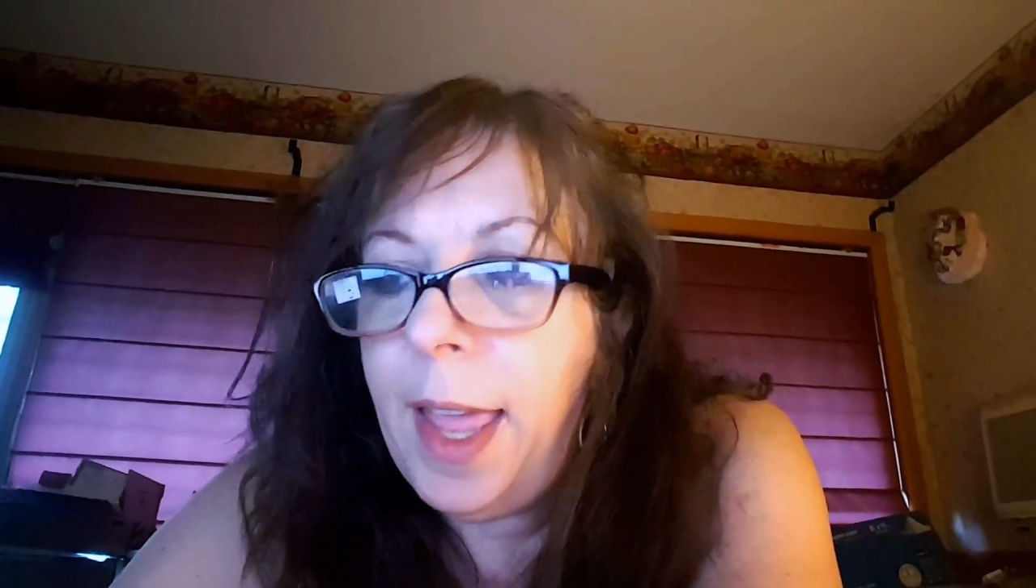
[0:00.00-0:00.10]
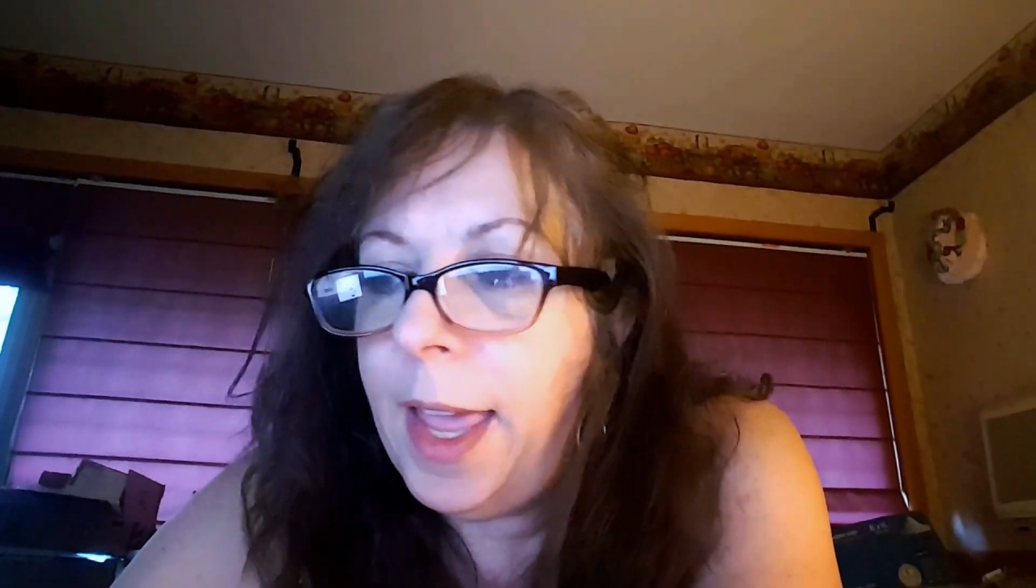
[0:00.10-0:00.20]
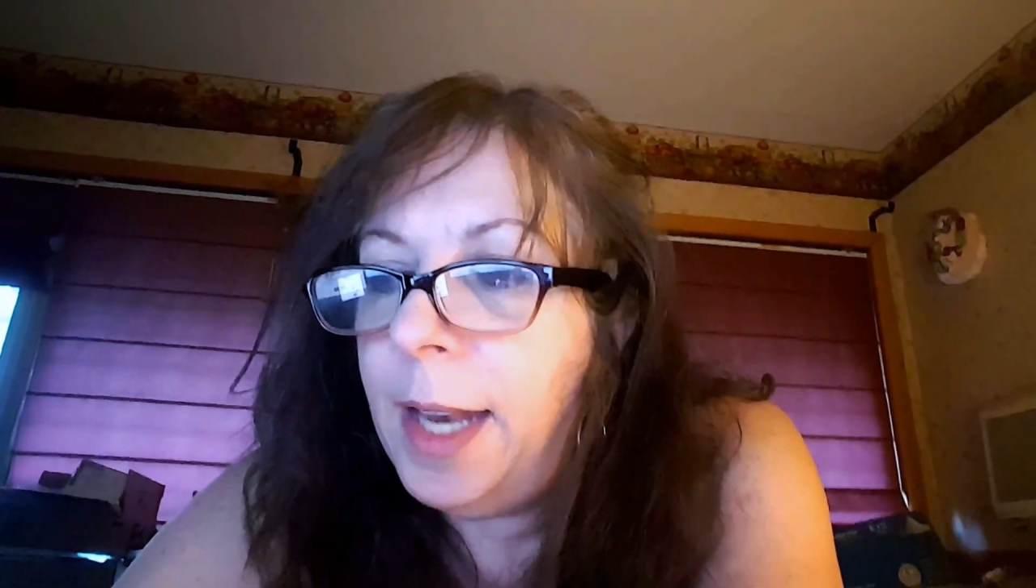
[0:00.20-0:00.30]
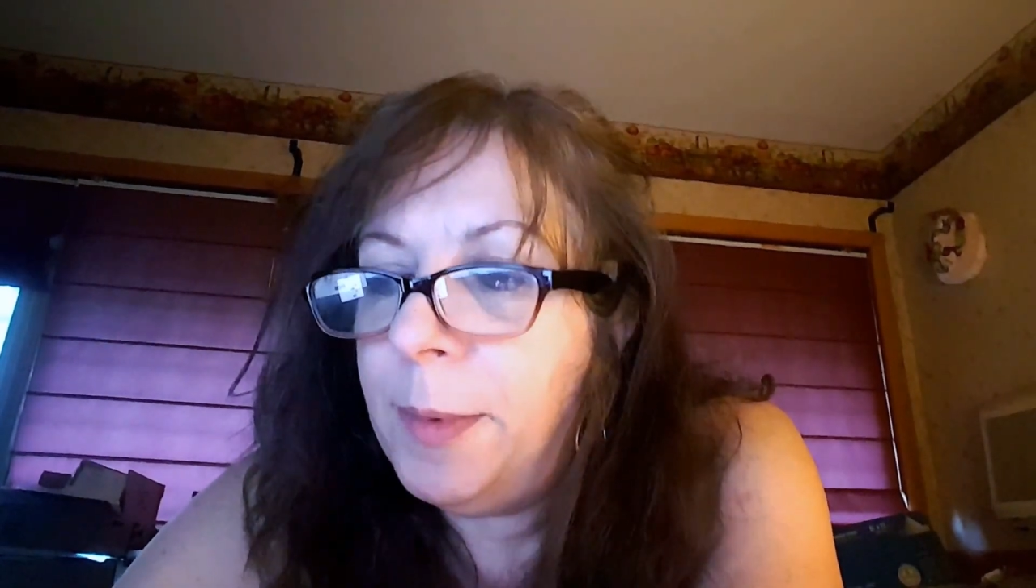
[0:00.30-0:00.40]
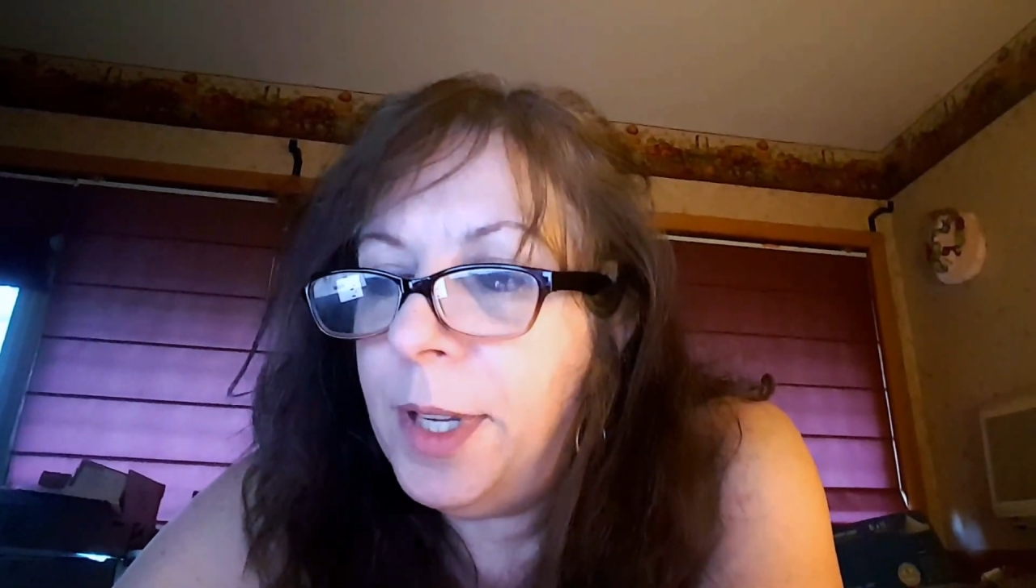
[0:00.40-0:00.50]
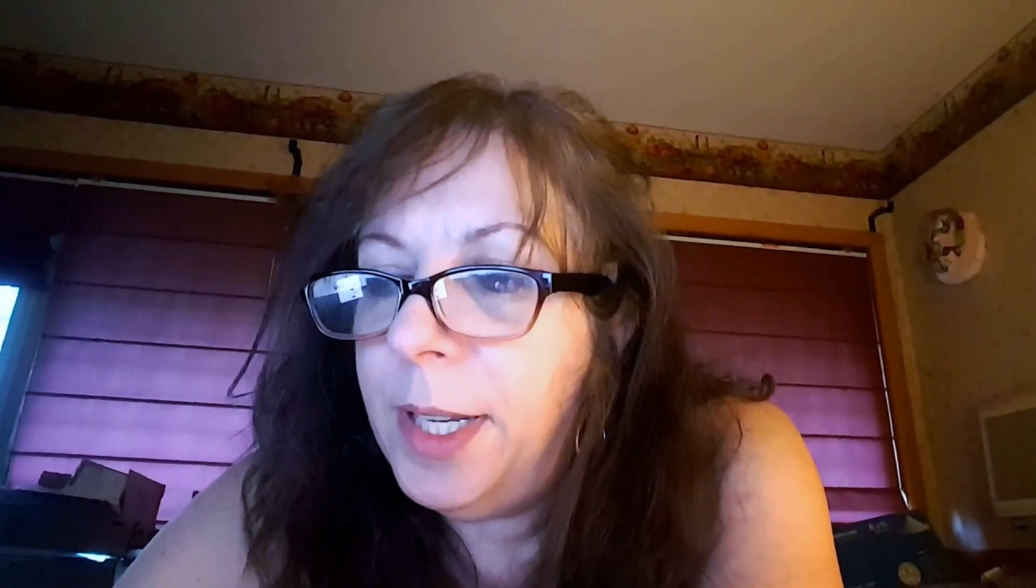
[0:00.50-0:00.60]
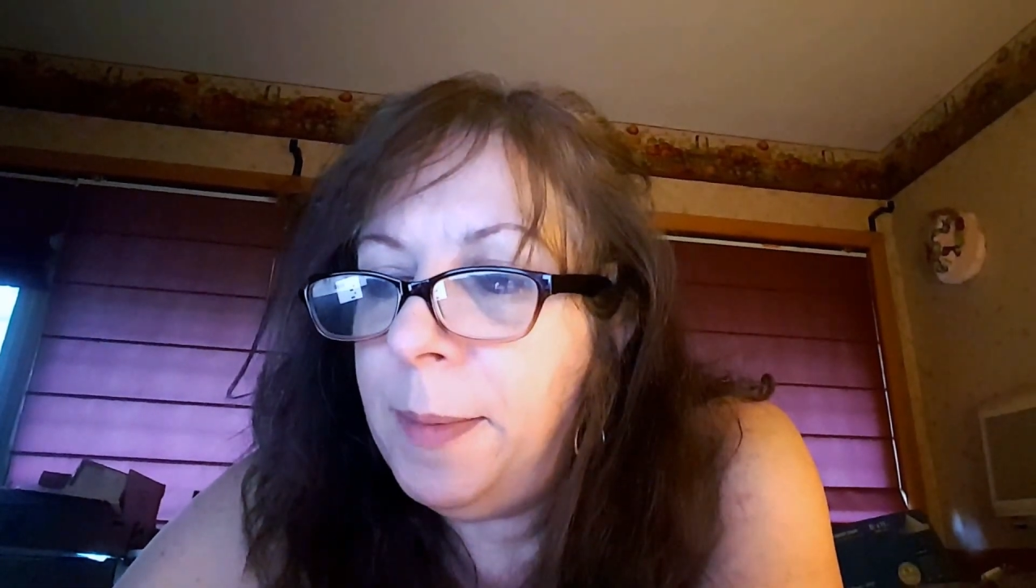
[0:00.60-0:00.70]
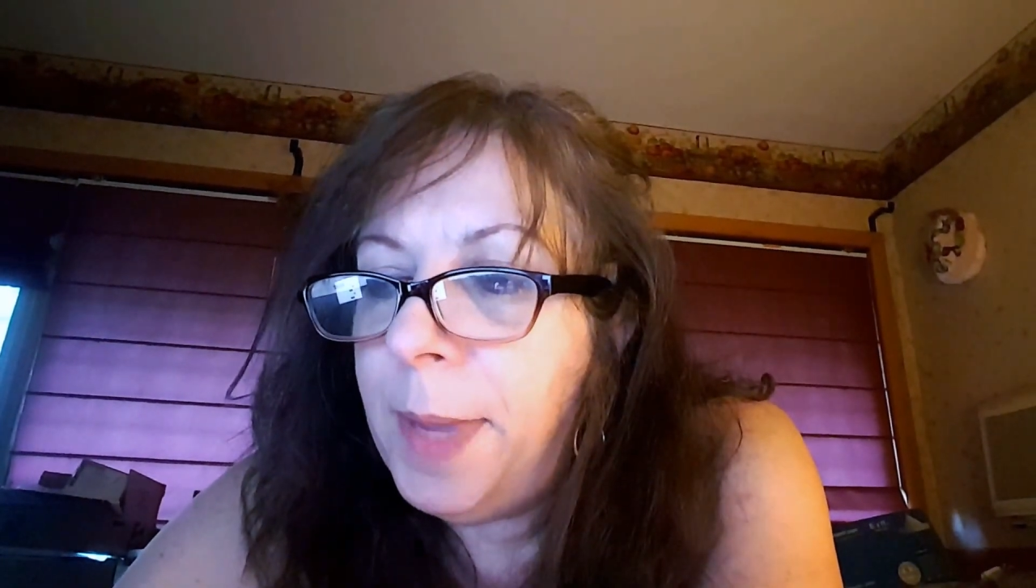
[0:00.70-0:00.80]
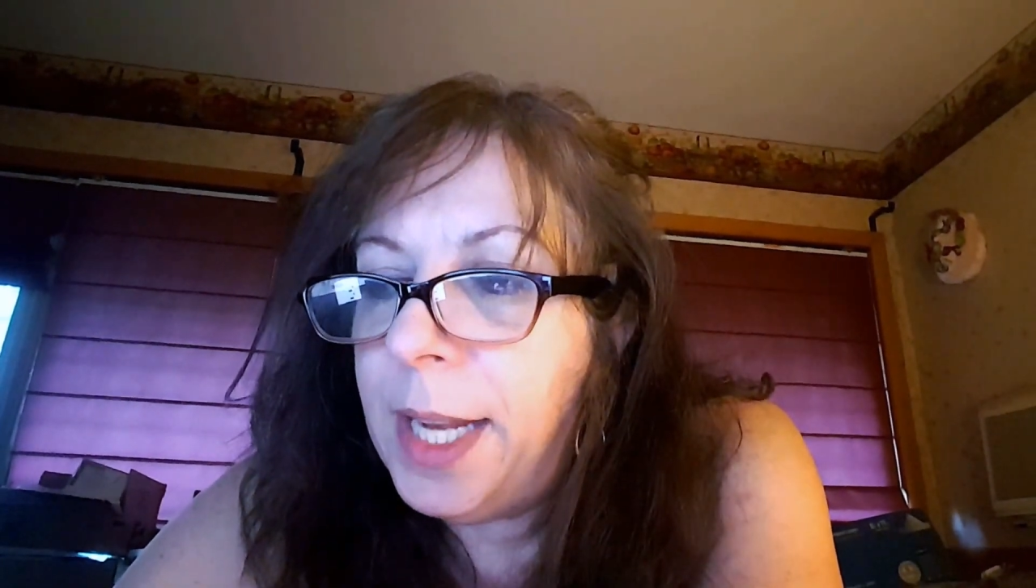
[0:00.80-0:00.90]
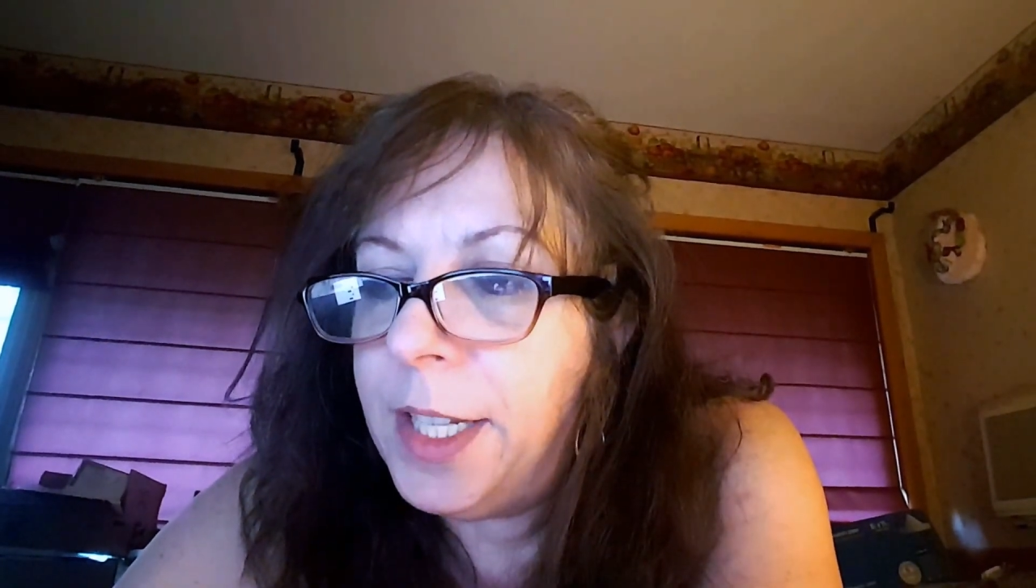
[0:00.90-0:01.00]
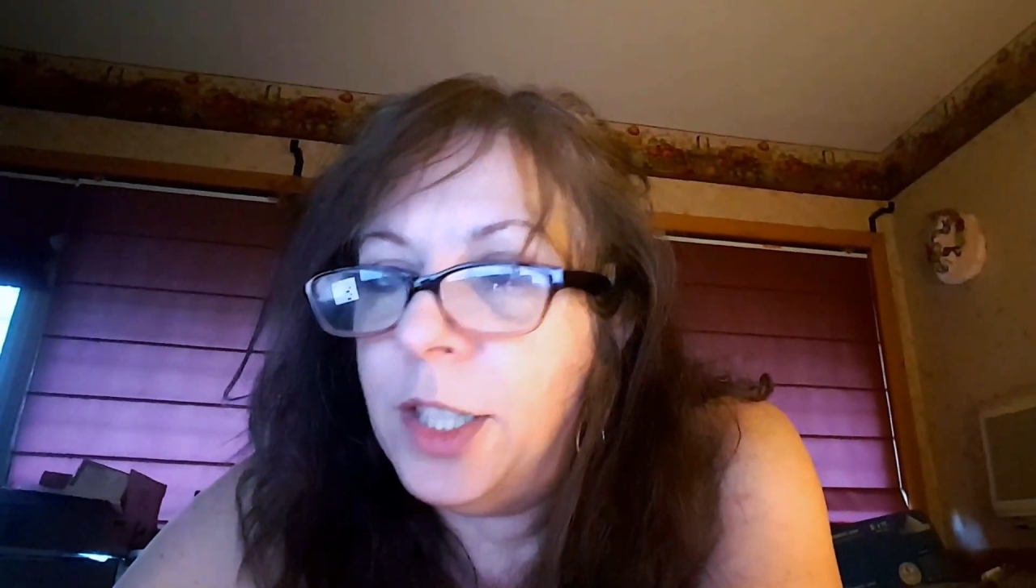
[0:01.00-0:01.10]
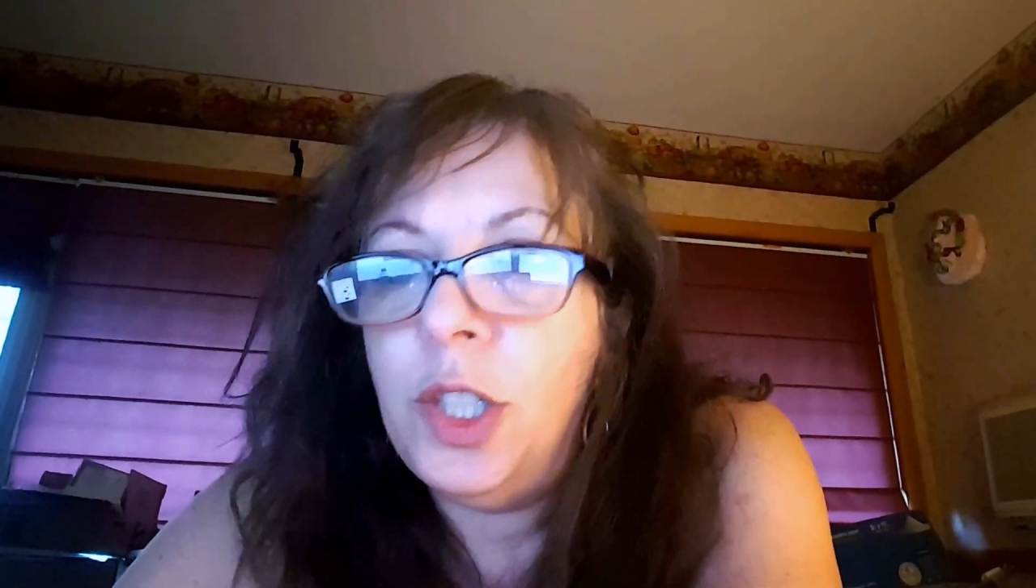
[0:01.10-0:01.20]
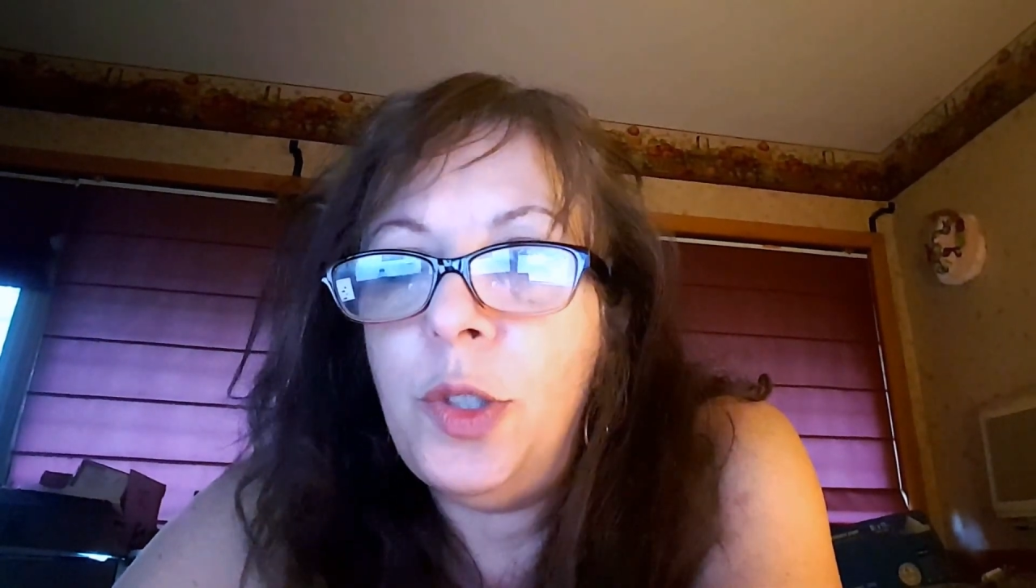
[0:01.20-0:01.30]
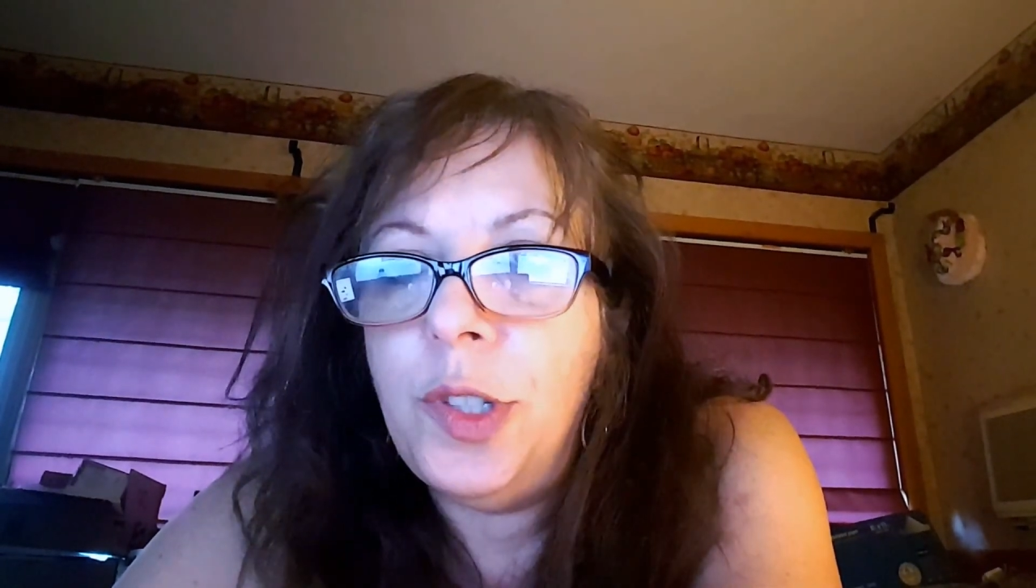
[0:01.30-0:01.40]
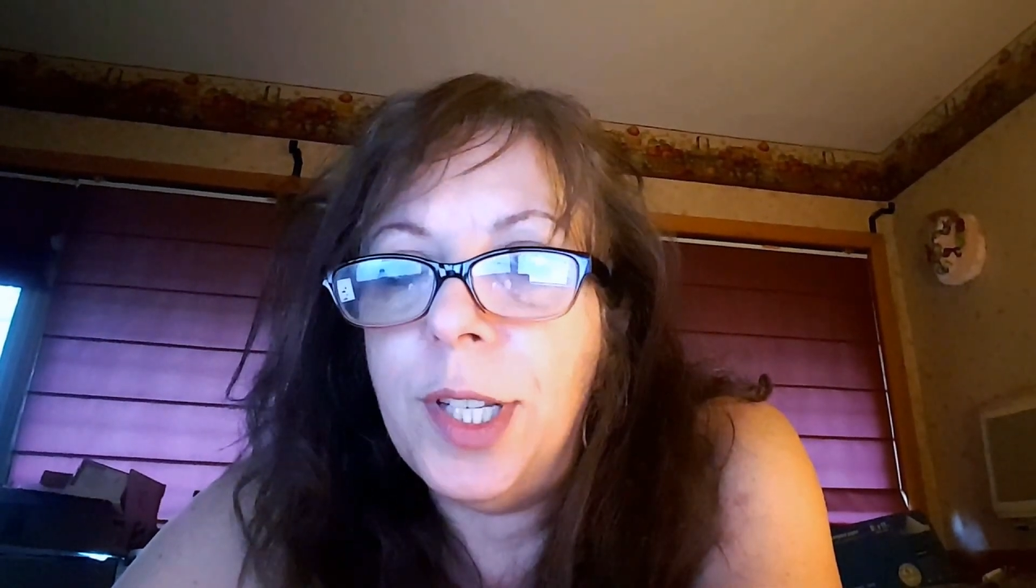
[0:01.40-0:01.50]
And I'm going to make
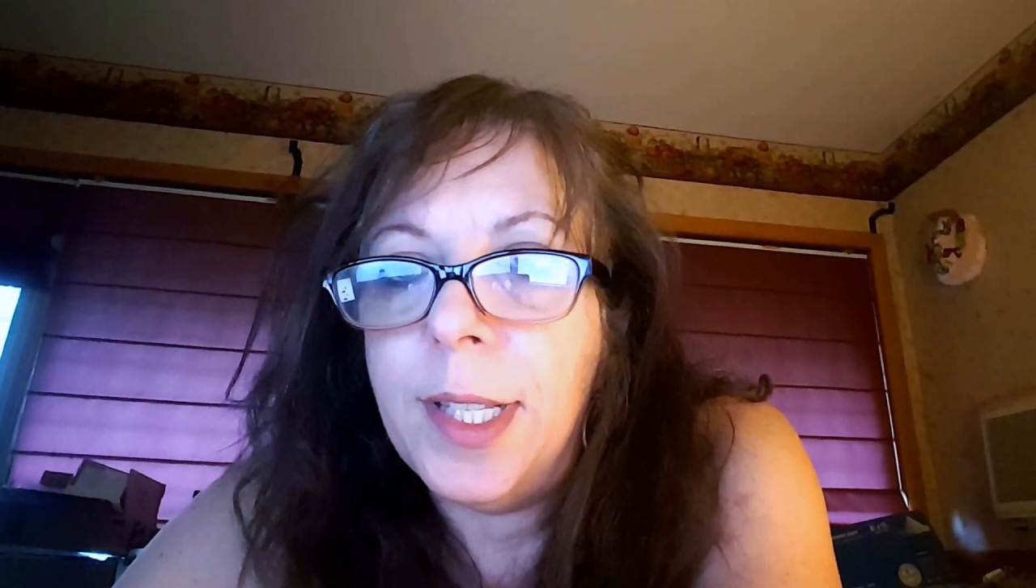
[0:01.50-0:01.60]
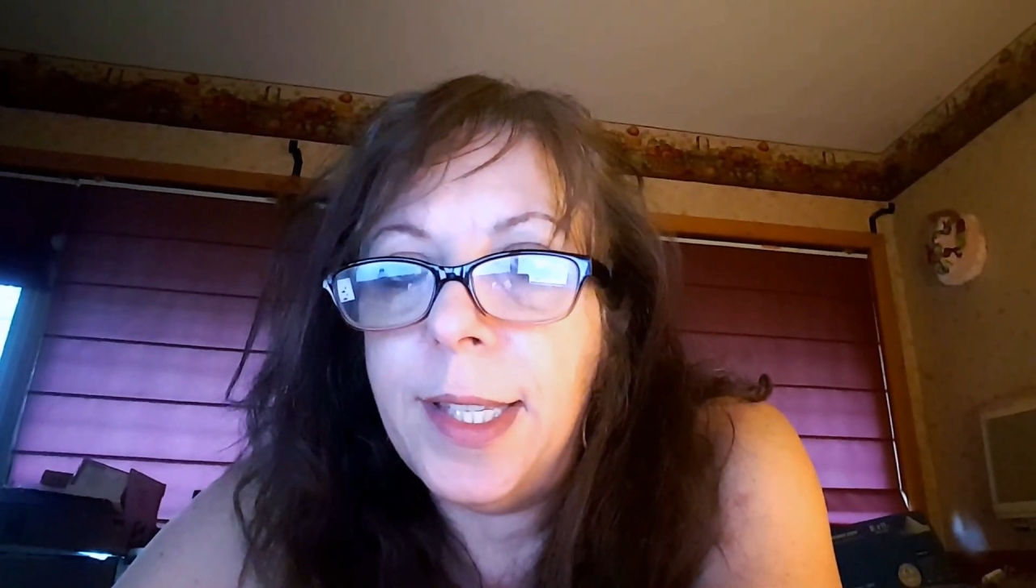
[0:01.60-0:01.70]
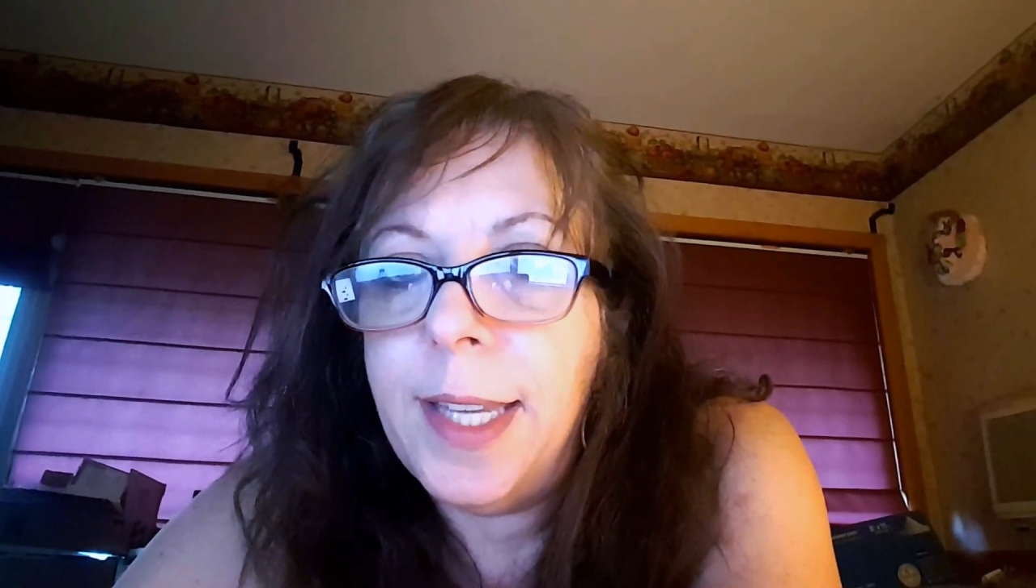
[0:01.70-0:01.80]
dilutions,